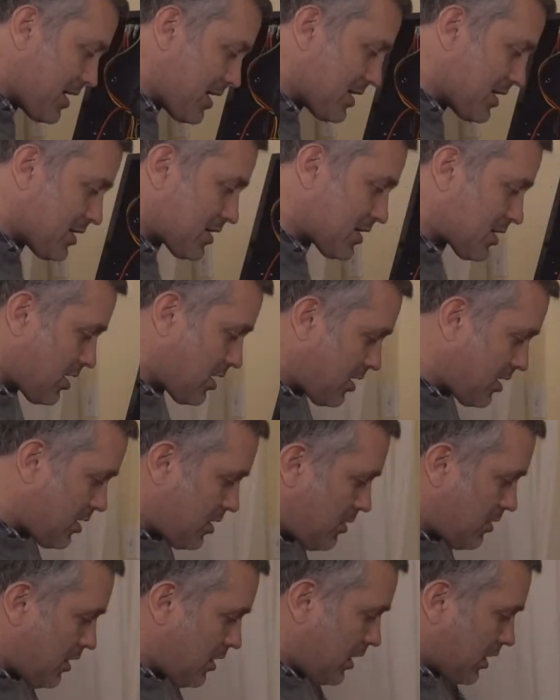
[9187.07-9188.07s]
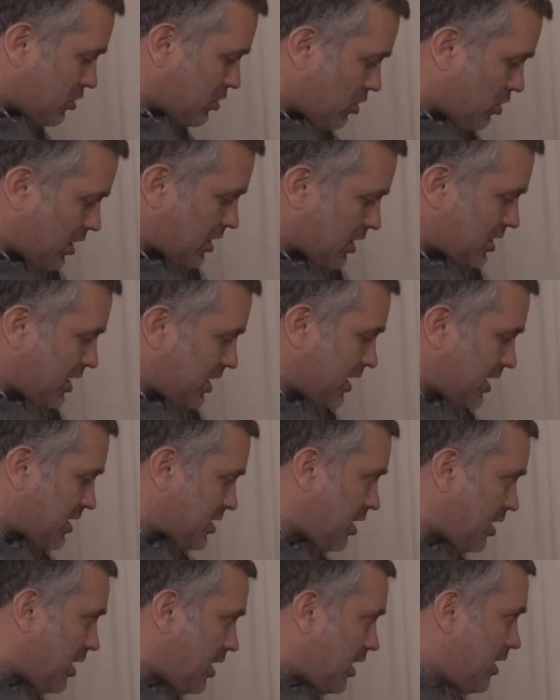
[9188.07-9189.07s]
as the electronics that I
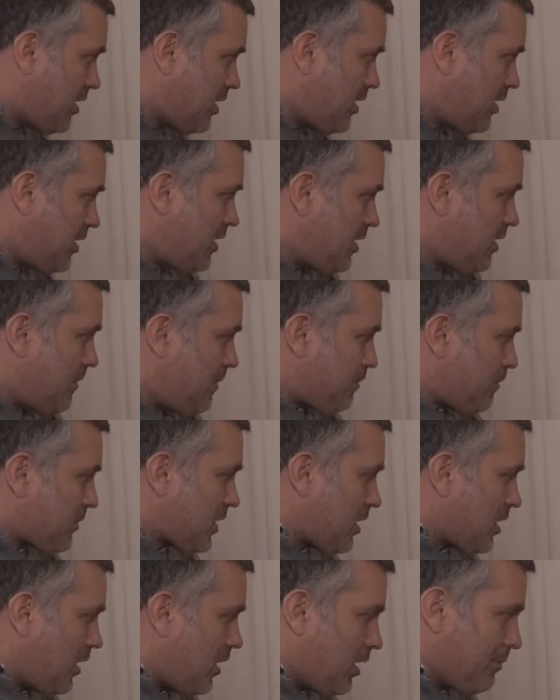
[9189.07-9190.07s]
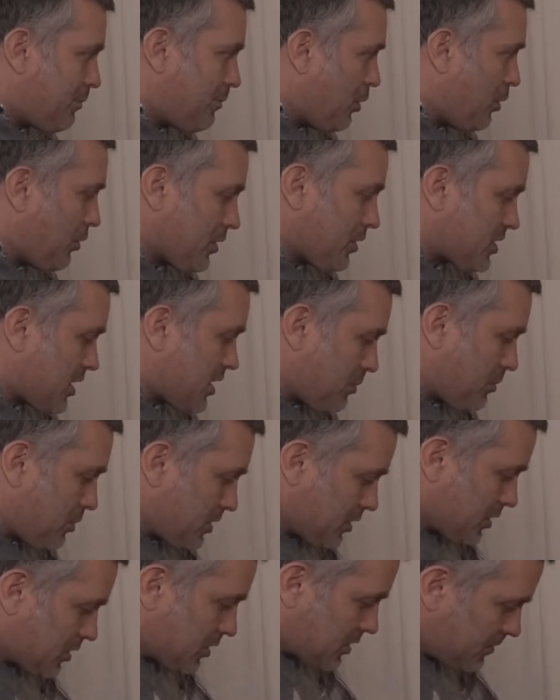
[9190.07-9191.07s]
saw on both those other
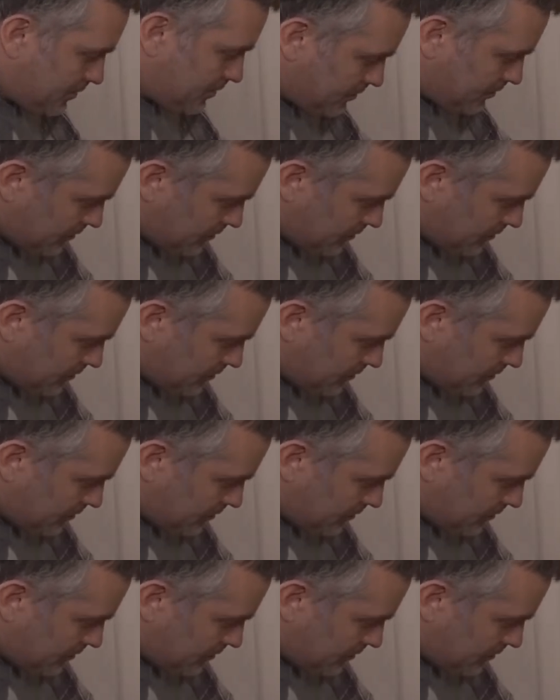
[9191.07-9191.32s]
printers.